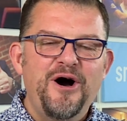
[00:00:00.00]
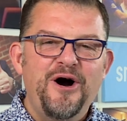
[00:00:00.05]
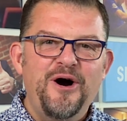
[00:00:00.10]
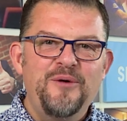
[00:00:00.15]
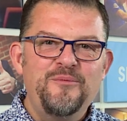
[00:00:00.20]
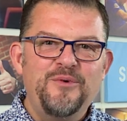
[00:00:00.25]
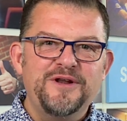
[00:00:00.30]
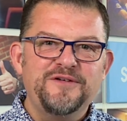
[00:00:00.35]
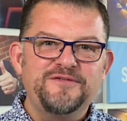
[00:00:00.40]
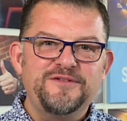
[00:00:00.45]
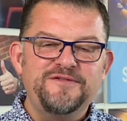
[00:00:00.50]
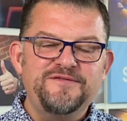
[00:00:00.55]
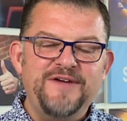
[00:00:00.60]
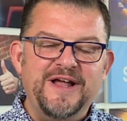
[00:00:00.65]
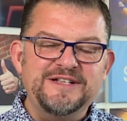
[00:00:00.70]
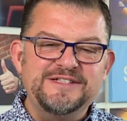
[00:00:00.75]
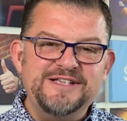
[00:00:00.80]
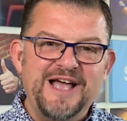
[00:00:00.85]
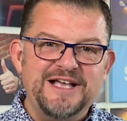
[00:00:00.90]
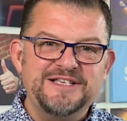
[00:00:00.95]
And one of the
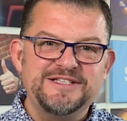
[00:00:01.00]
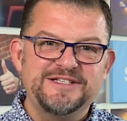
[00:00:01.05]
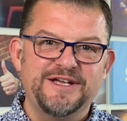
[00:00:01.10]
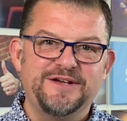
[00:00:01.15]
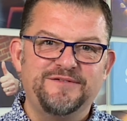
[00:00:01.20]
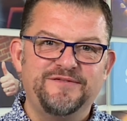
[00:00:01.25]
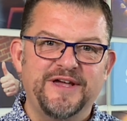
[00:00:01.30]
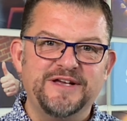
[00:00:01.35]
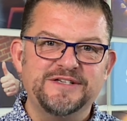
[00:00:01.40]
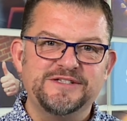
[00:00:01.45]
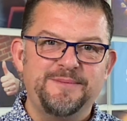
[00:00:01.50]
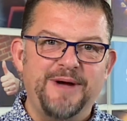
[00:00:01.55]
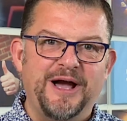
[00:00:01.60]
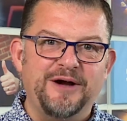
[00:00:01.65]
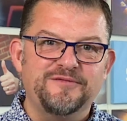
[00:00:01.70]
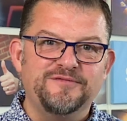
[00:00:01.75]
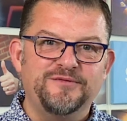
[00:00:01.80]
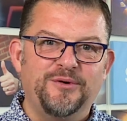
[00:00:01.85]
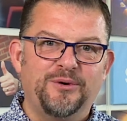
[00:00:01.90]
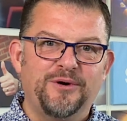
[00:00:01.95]
fantastic things
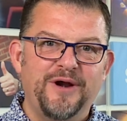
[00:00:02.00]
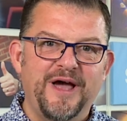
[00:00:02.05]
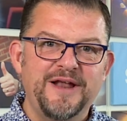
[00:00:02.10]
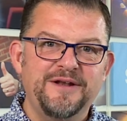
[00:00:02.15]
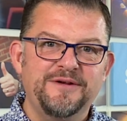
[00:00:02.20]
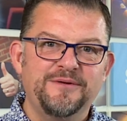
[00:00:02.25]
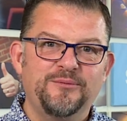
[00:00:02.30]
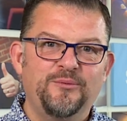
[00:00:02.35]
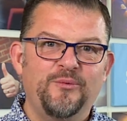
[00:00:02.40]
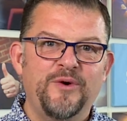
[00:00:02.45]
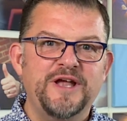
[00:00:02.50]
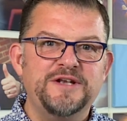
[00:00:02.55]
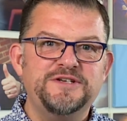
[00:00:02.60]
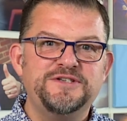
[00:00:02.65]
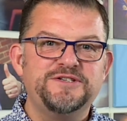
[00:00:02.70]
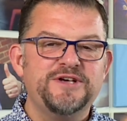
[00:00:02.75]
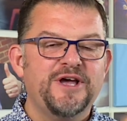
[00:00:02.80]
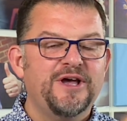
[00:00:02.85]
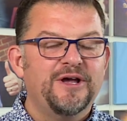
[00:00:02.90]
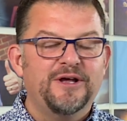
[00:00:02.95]
about 4N,
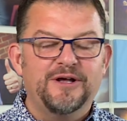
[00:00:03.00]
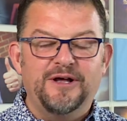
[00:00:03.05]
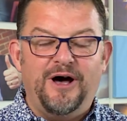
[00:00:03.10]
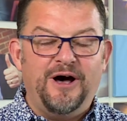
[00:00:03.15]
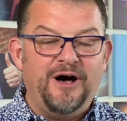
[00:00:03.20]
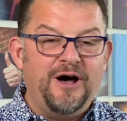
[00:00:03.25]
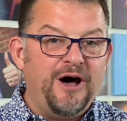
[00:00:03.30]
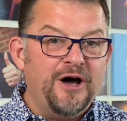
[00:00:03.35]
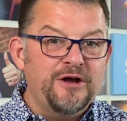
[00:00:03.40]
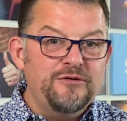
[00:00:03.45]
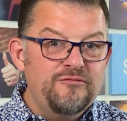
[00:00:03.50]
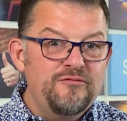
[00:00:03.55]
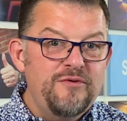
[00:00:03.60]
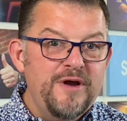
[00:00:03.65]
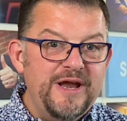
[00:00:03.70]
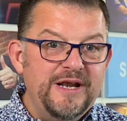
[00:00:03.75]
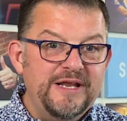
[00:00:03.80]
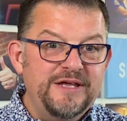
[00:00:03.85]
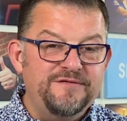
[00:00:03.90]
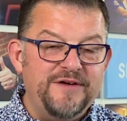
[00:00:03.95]
which I
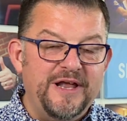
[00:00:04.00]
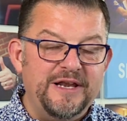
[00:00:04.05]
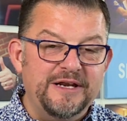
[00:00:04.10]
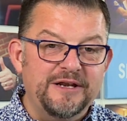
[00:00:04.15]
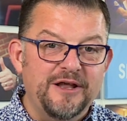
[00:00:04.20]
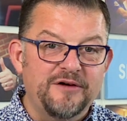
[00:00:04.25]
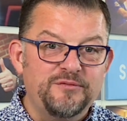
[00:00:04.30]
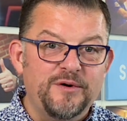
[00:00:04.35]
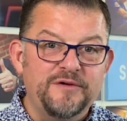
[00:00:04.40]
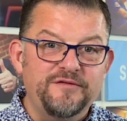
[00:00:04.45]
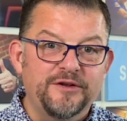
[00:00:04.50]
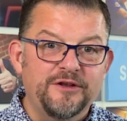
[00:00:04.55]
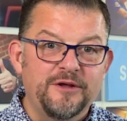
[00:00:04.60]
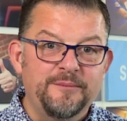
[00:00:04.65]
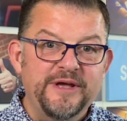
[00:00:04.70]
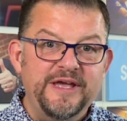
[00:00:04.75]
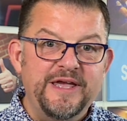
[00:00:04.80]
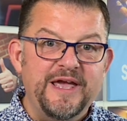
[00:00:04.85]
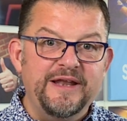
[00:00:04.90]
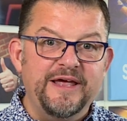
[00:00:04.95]
really fell in love with at the
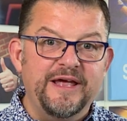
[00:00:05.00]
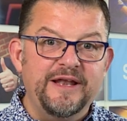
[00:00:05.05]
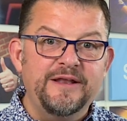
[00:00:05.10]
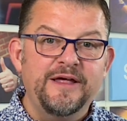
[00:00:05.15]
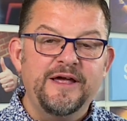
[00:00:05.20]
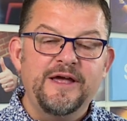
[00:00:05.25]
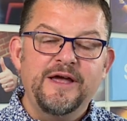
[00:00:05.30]
beginning,